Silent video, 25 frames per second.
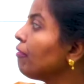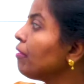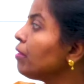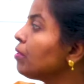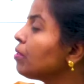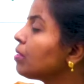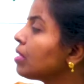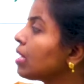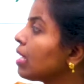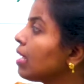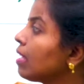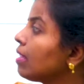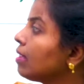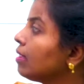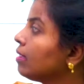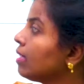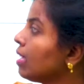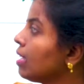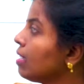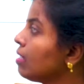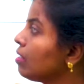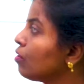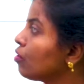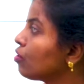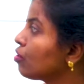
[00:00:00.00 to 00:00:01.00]
you see
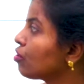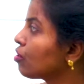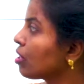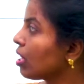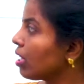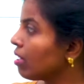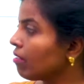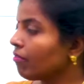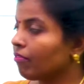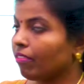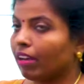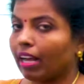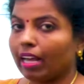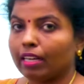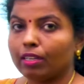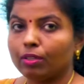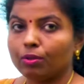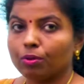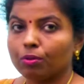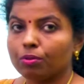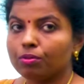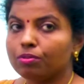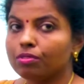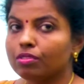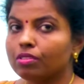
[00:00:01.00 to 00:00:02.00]
these string
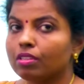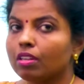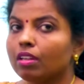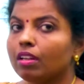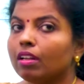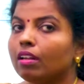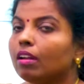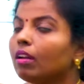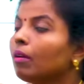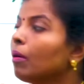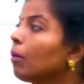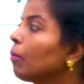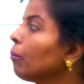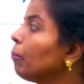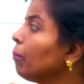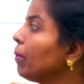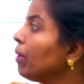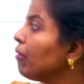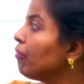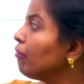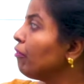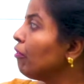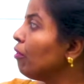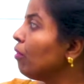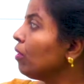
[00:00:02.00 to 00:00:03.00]
values,
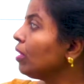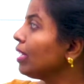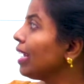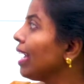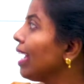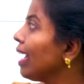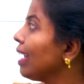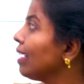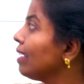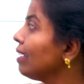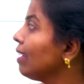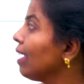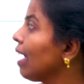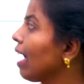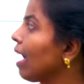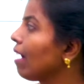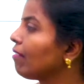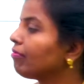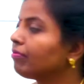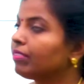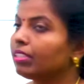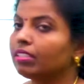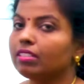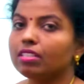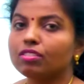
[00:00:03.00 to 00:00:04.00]
before and
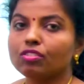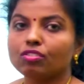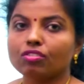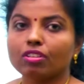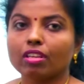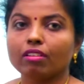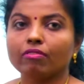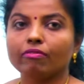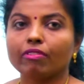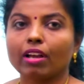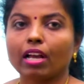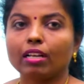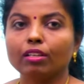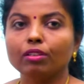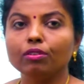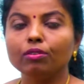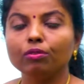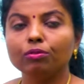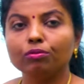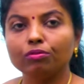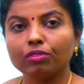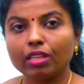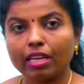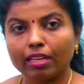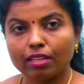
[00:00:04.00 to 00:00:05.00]
after the string value,
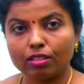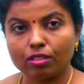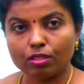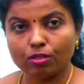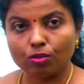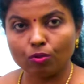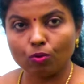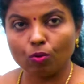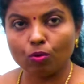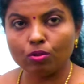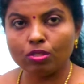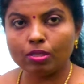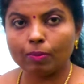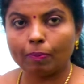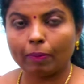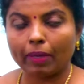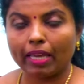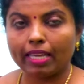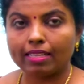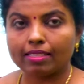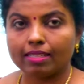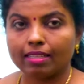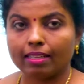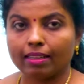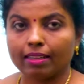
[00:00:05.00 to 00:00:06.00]
there is no
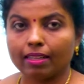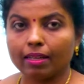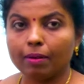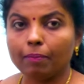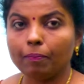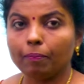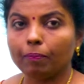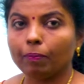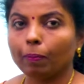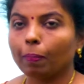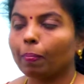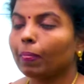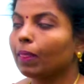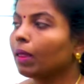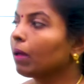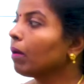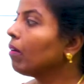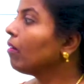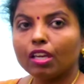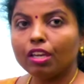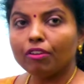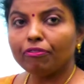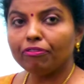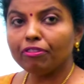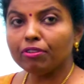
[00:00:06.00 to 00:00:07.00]
space in them.
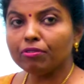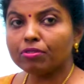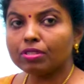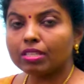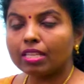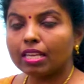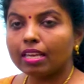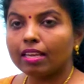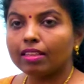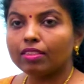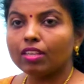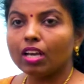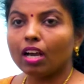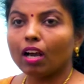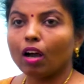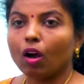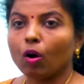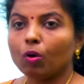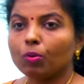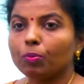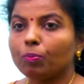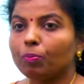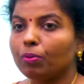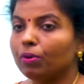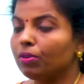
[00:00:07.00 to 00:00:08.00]
If you see the
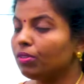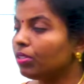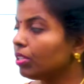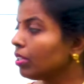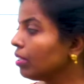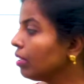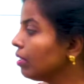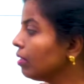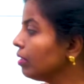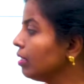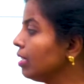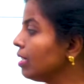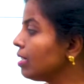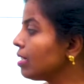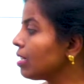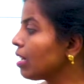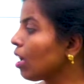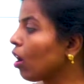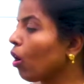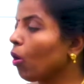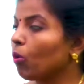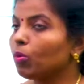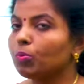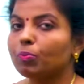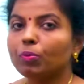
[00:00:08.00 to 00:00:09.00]
output, this
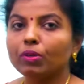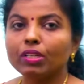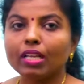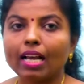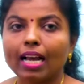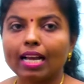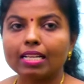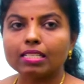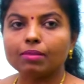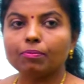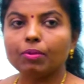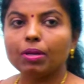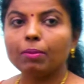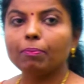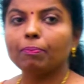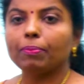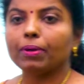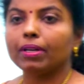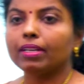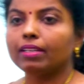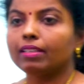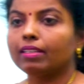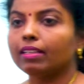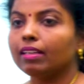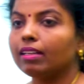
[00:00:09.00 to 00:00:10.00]
output has been
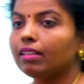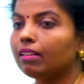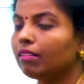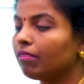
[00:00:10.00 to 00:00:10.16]
printed